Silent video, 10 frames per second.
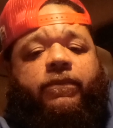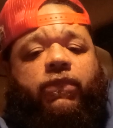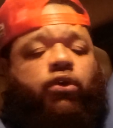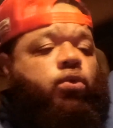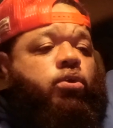
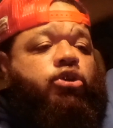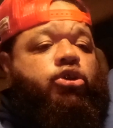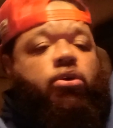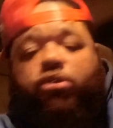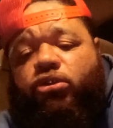The court
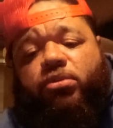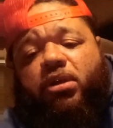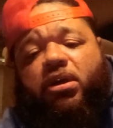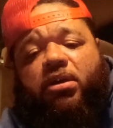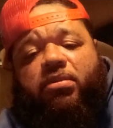showed you
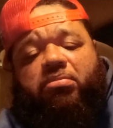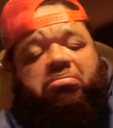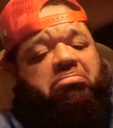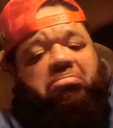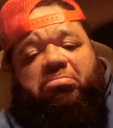that
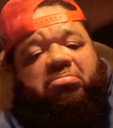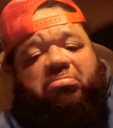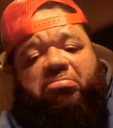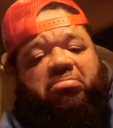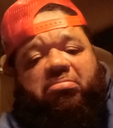
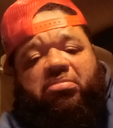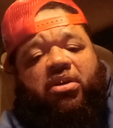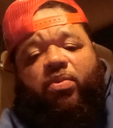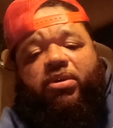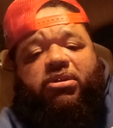
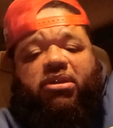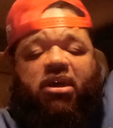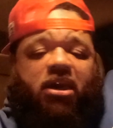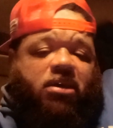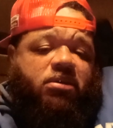that wasn't the
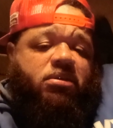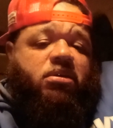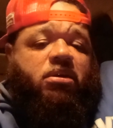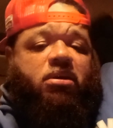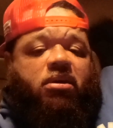case.
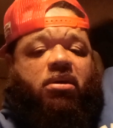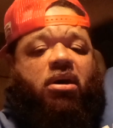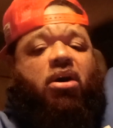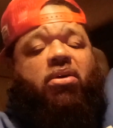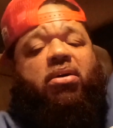
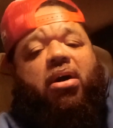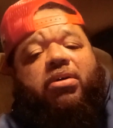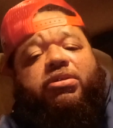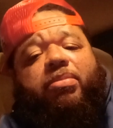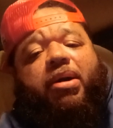All
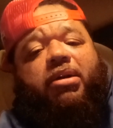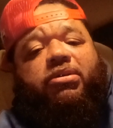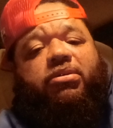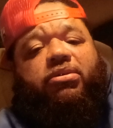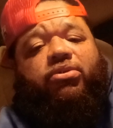calls are
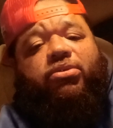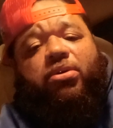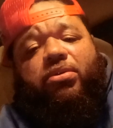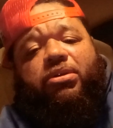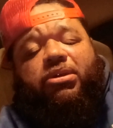monitored. You
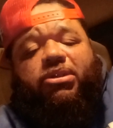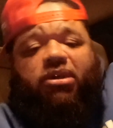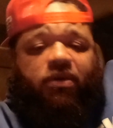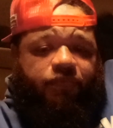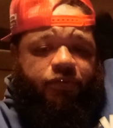told on
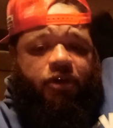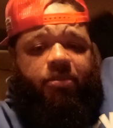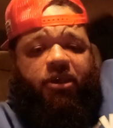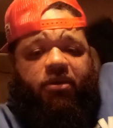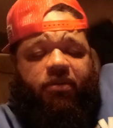yourself,
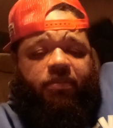dummy.